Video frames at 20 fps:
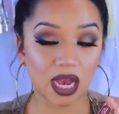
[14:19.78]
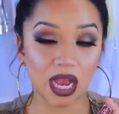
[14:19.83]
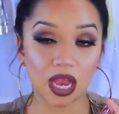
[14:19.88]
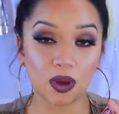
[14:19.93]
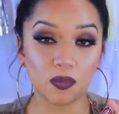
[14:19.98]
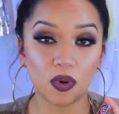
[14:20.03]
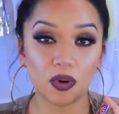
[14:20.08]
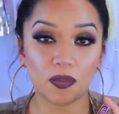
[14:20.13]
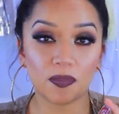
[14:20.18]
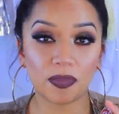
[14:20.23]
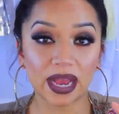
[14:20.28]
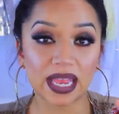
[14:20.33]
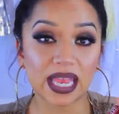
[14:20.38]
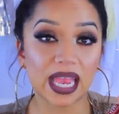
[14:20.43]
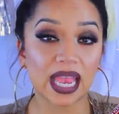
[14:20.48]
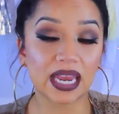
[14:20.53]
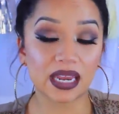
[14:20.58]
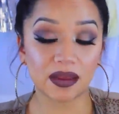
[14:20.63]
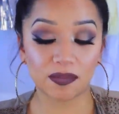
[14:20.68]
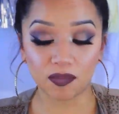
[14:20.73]
I won't
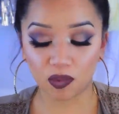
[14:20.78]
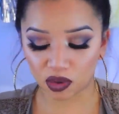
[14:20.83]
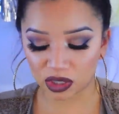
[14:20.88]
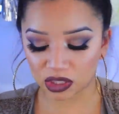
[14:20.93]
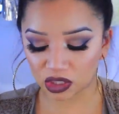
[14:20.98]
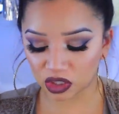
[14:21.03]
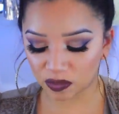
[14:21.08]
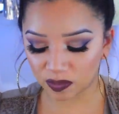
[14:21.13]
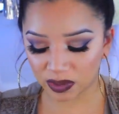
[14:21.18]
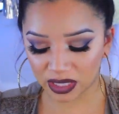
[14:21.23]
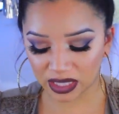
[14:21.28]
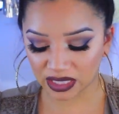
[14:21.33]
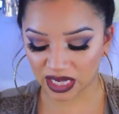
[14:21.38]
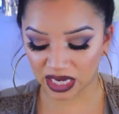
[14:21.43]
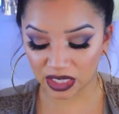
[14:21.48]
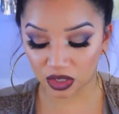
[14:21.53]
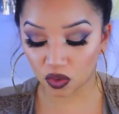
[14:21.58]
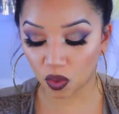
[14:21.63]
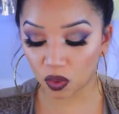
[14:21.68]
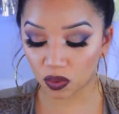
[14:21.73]
buy anymore just because
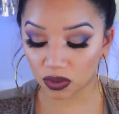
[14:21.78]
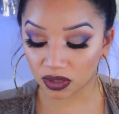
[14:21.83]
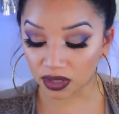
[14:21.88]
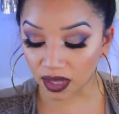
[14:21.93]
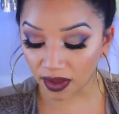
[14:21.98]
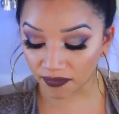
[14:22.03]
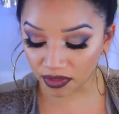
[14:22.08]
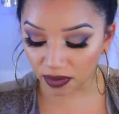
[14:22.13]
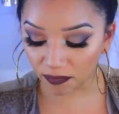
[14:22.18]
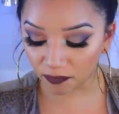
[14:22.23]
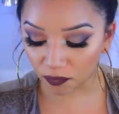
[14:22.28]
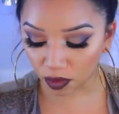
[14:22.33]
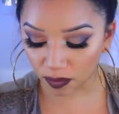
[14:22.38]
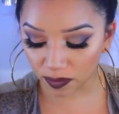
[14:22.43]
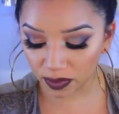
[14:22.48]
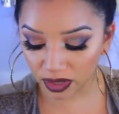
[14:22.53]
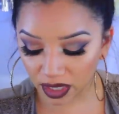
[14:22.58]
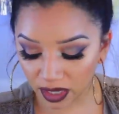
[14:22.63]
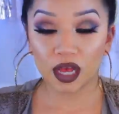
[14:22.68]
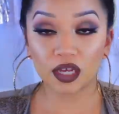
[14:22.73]
I don't love the
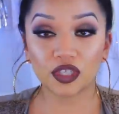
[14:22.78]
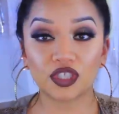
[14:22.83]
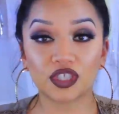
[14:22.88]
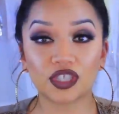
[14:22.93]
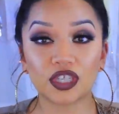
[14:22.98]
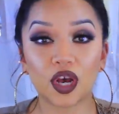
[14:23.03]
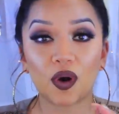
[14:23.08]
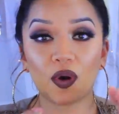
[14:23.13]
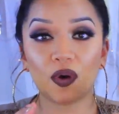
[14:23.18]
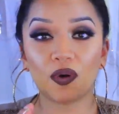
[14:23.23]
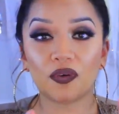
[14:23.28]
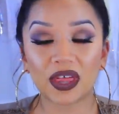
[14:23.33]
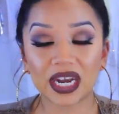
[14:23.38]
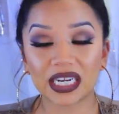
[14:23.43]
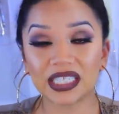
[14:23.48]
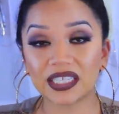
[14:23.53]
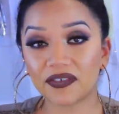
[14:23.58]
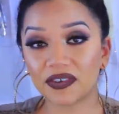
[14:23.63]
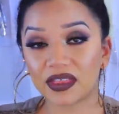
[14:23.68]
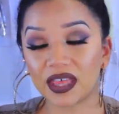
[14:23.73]
formula. So that
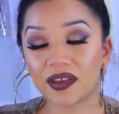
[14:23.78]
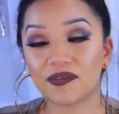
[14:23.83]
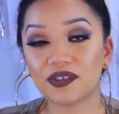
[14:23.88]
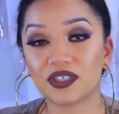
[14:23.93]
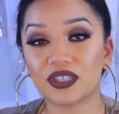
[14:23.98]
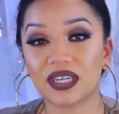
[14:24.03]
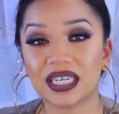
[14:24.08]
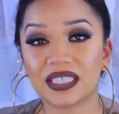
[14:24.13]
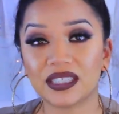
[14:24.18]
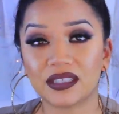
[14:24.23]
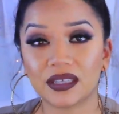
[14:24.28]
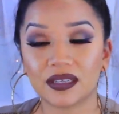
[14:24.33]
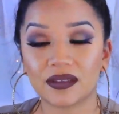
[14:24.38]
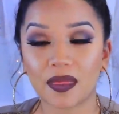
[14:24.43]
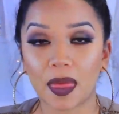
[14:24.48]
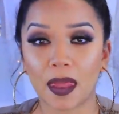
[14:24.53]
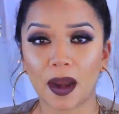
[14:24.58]
is everything for today's